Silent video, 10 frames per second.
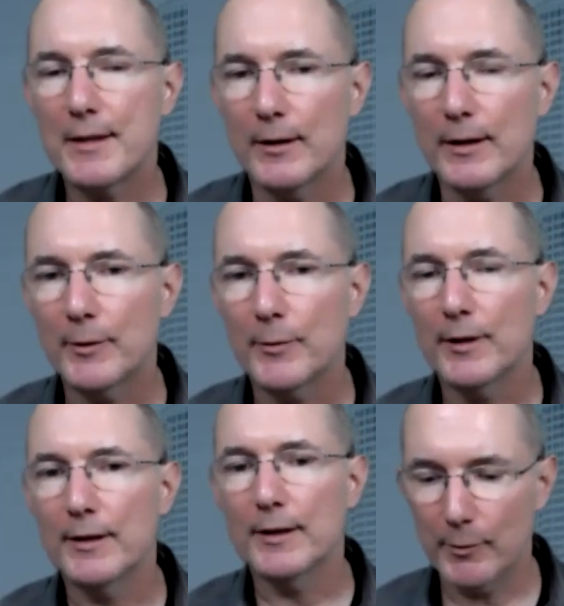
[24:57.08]
You know,
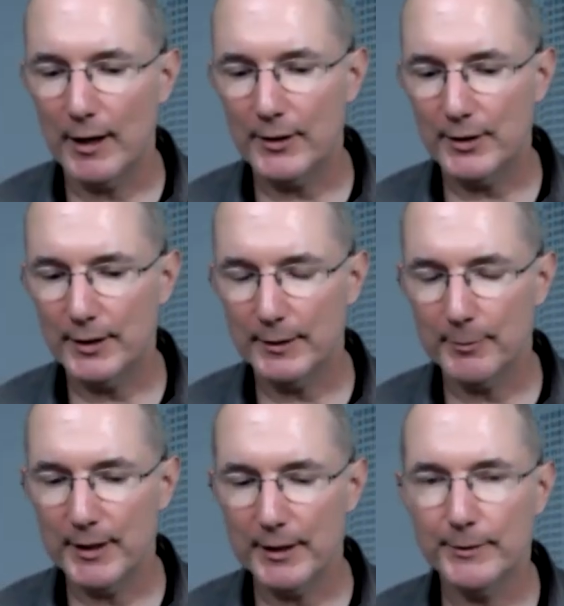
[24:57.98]
everyone wants to
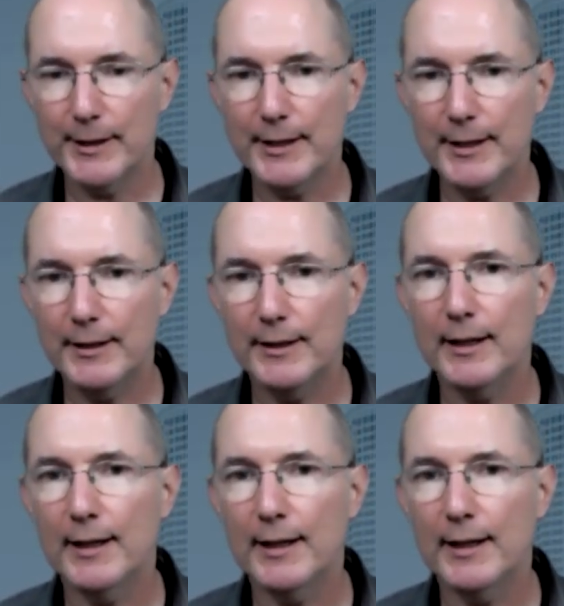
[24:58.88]
be green